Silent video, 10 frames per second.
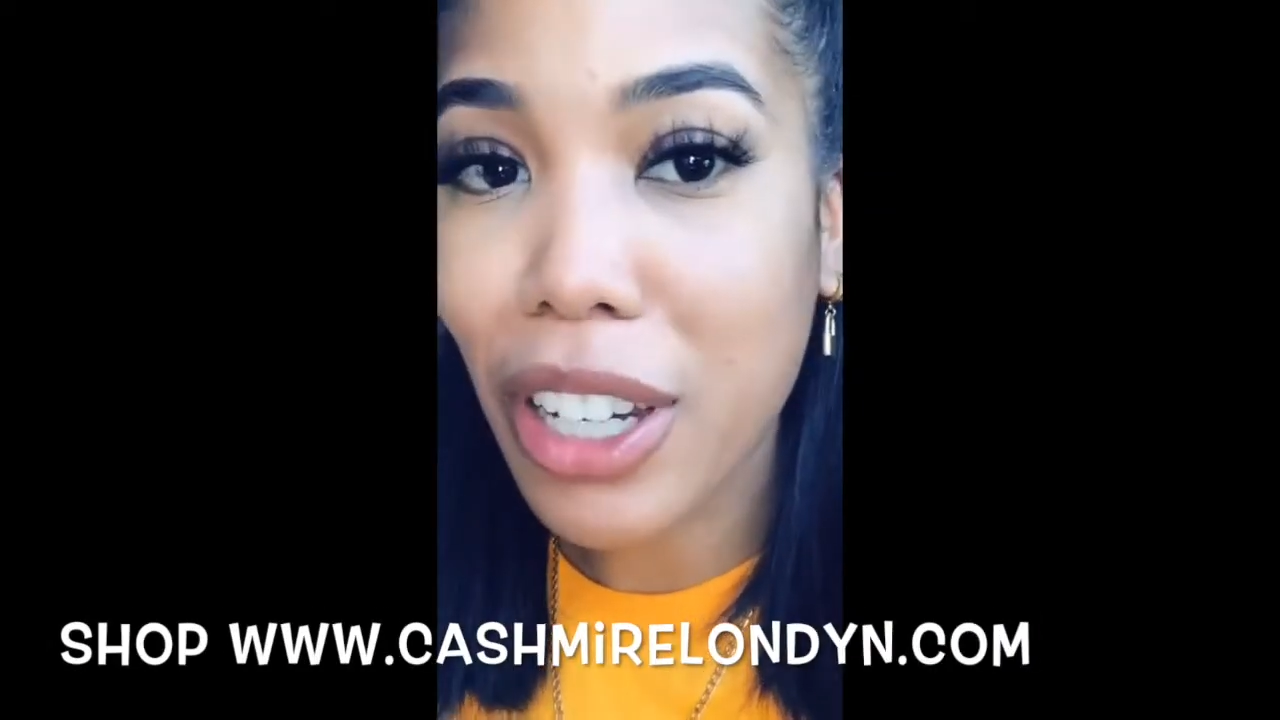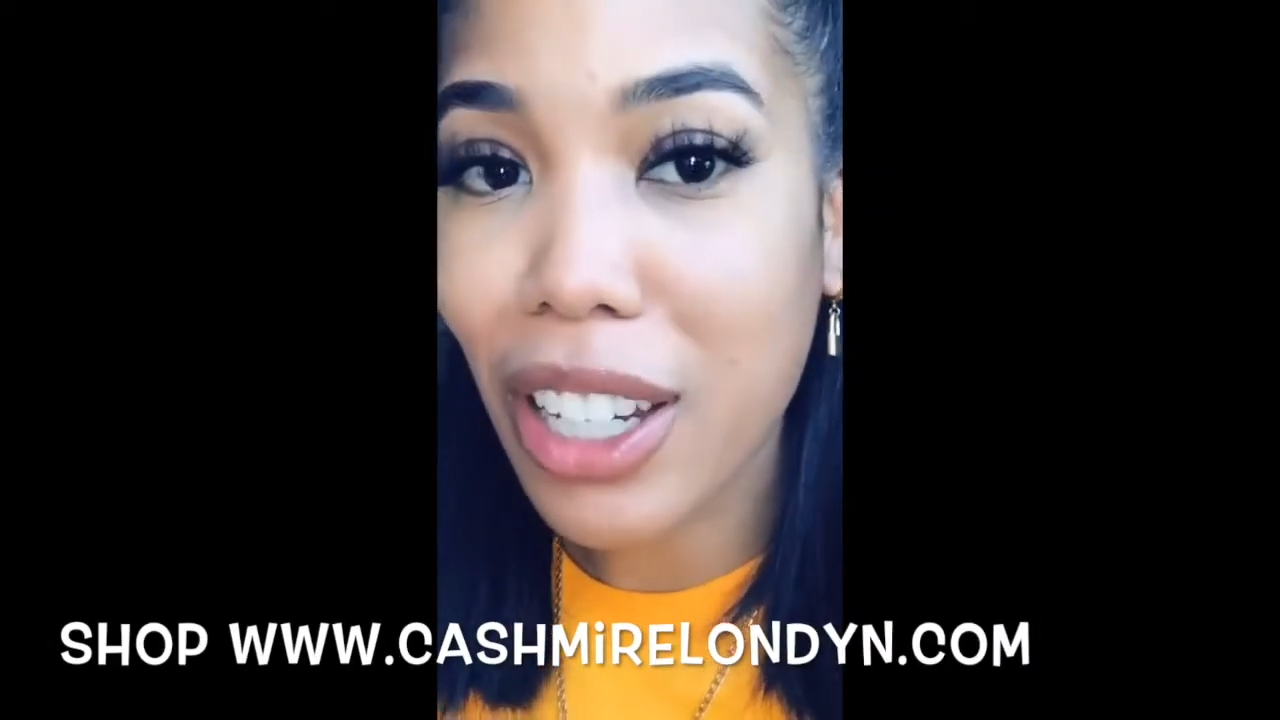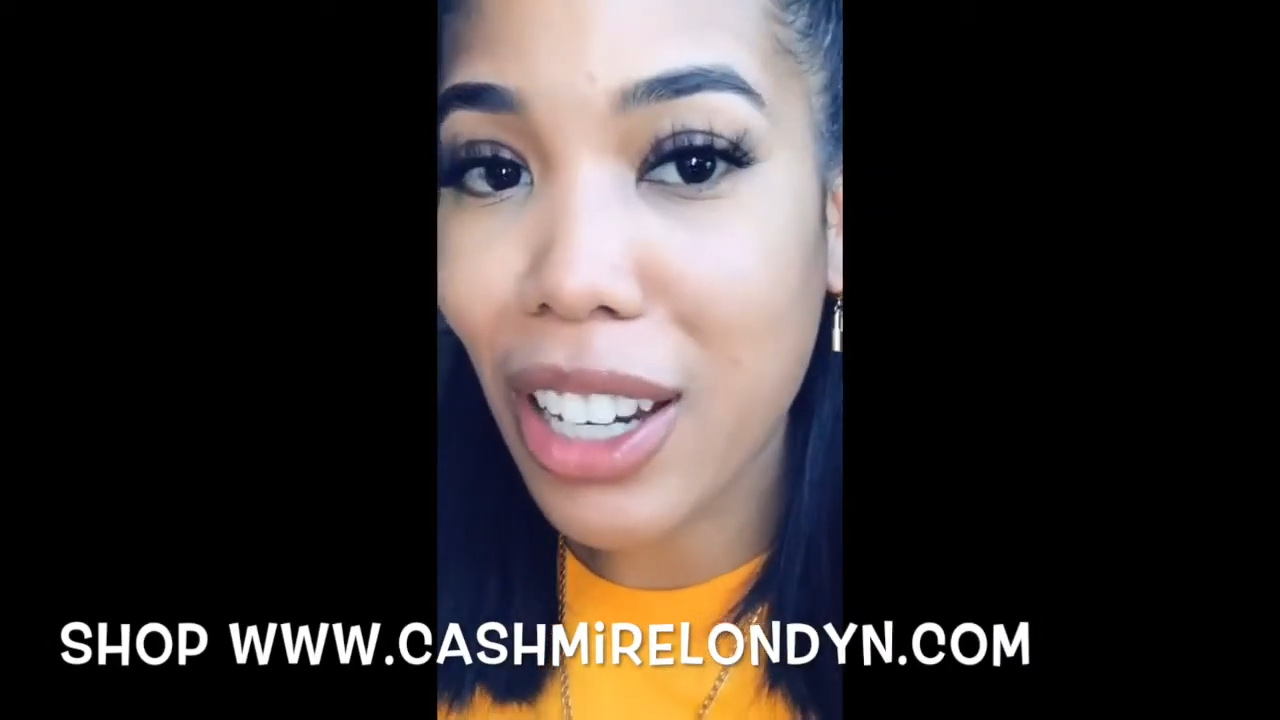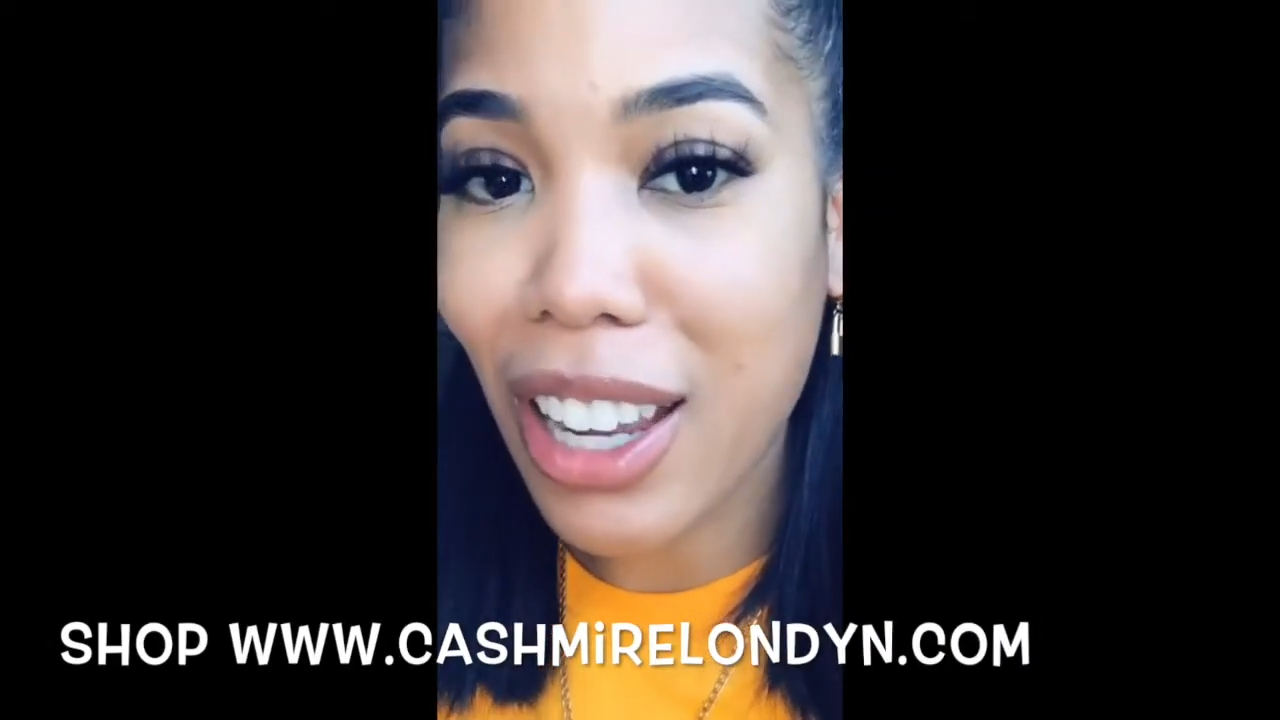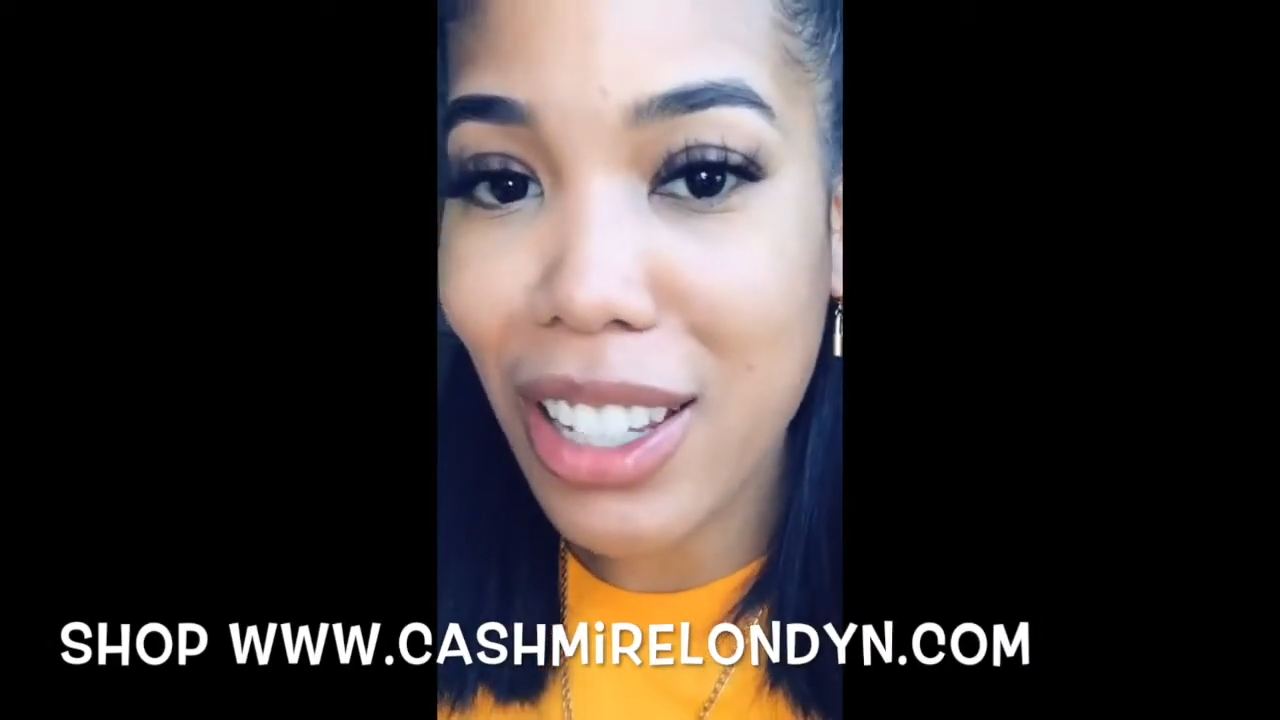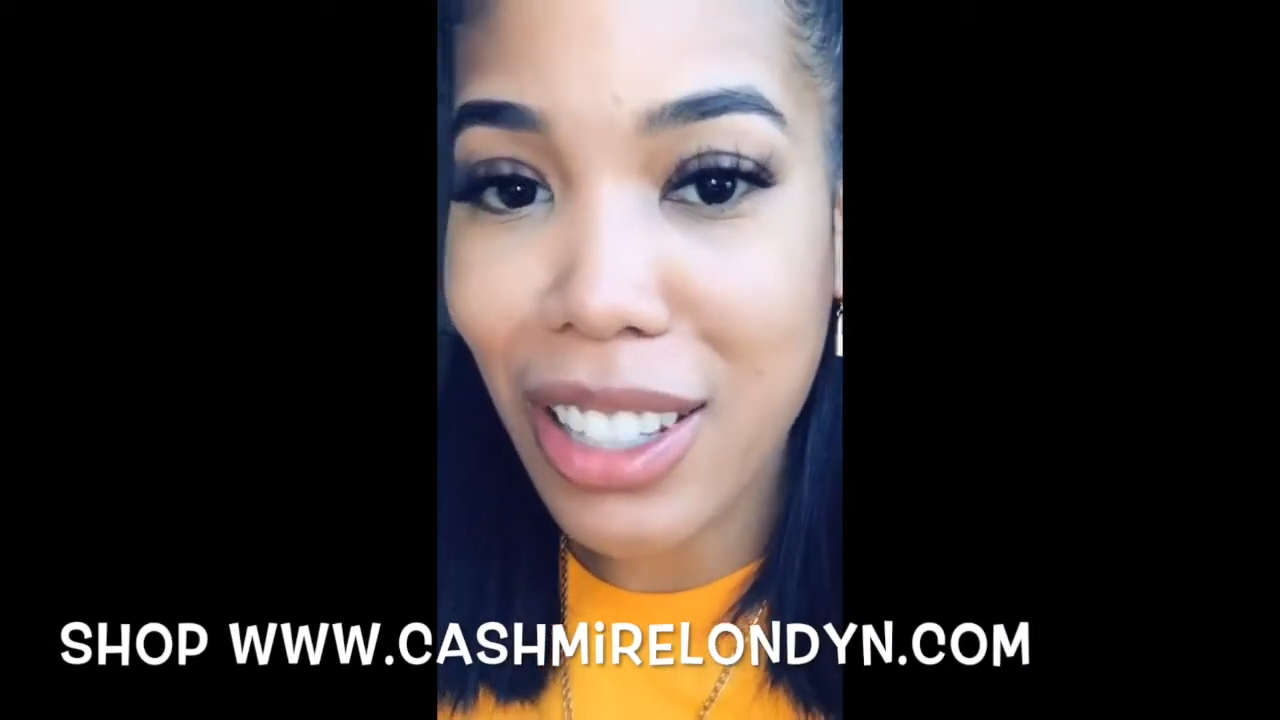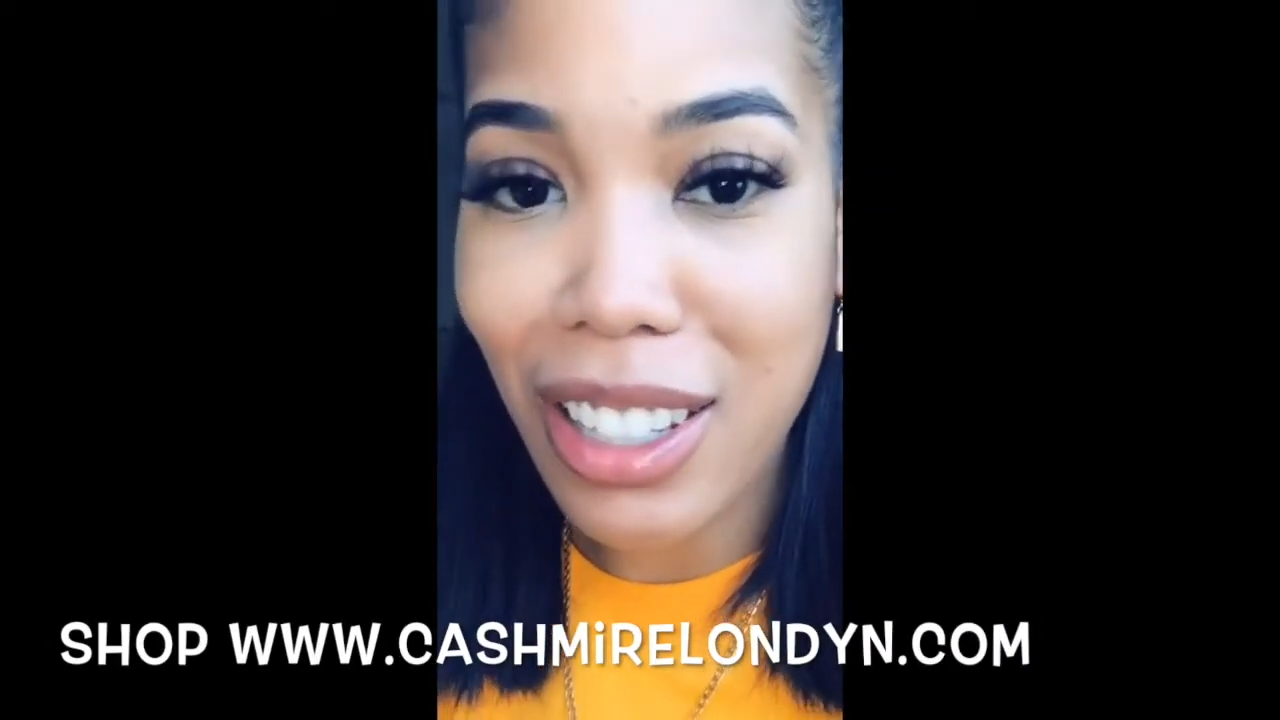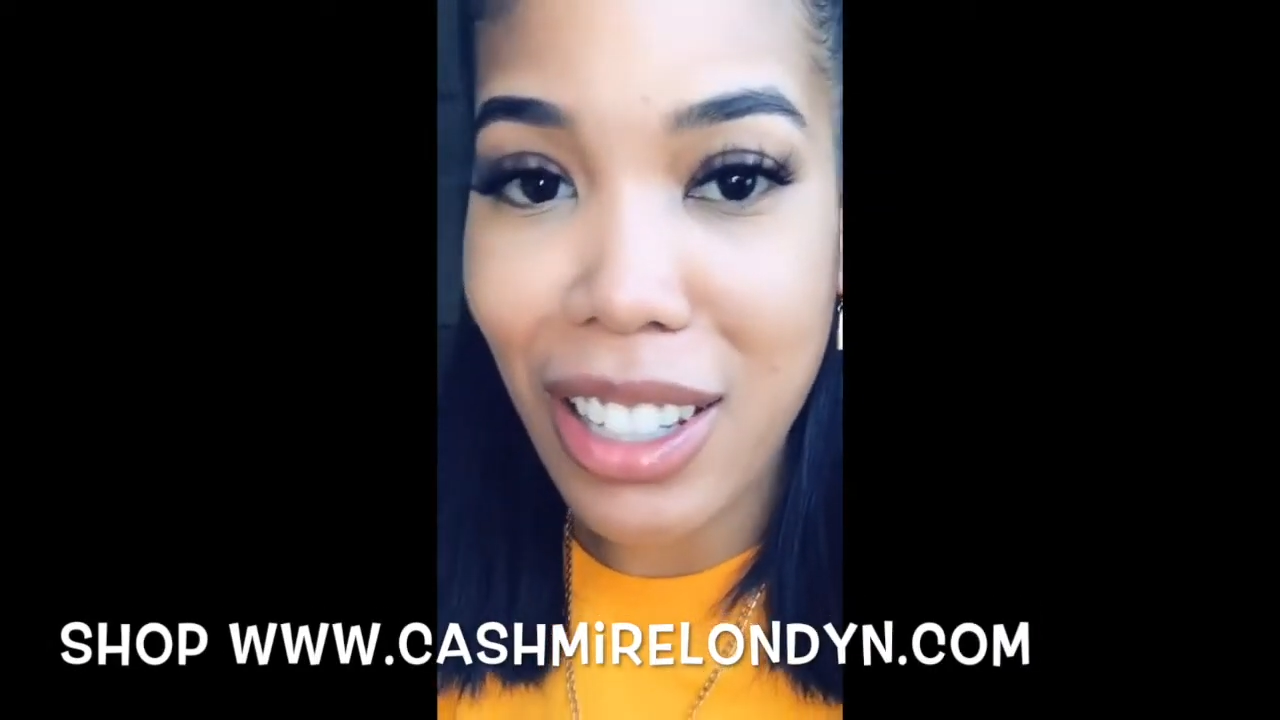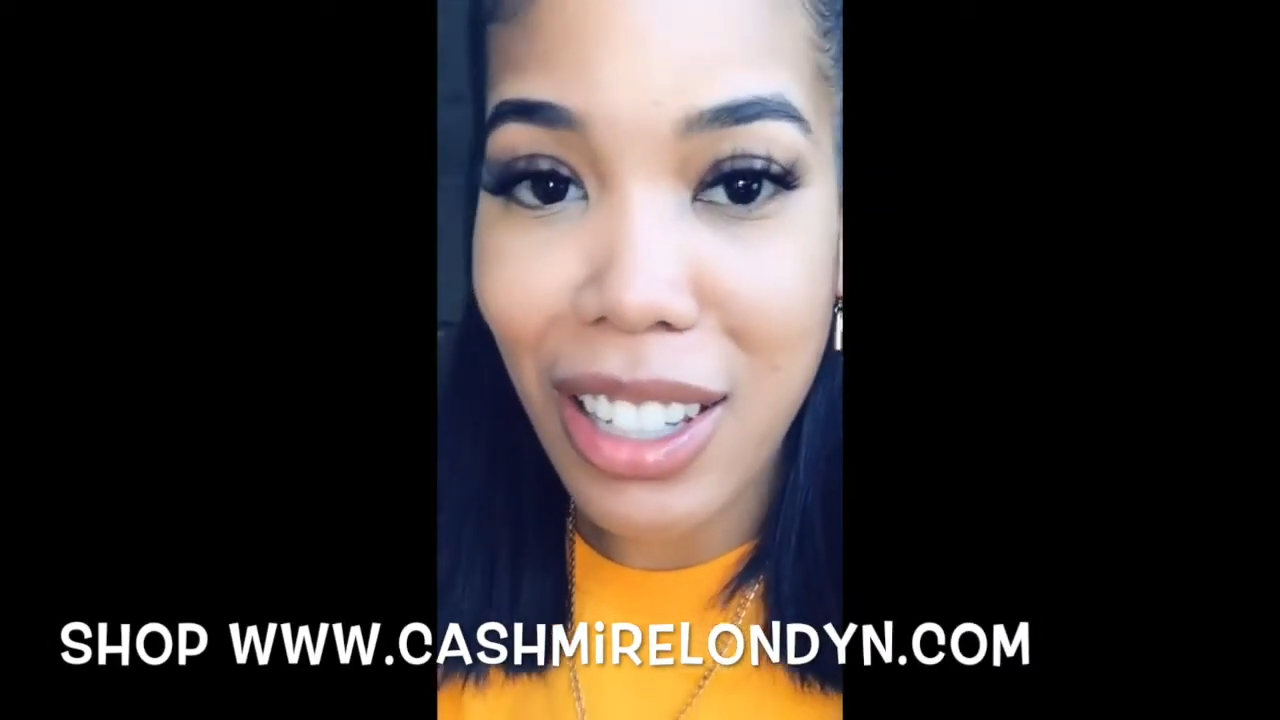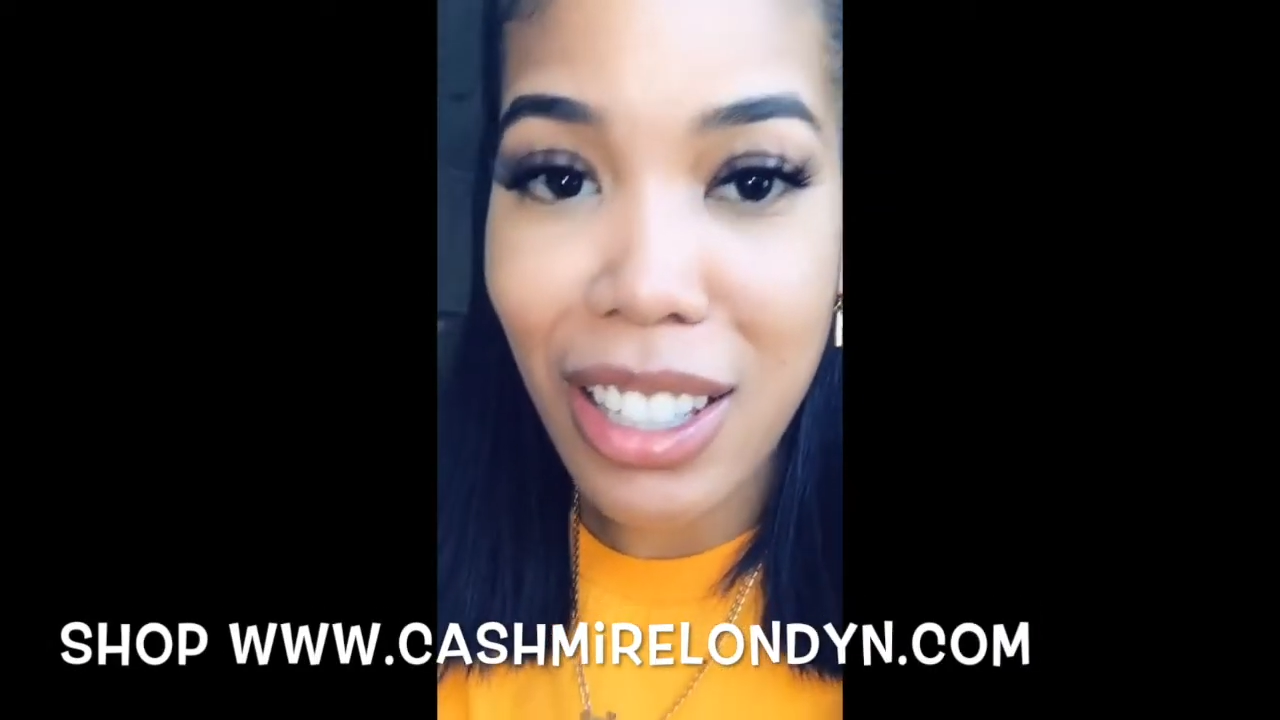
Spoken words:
nice are these?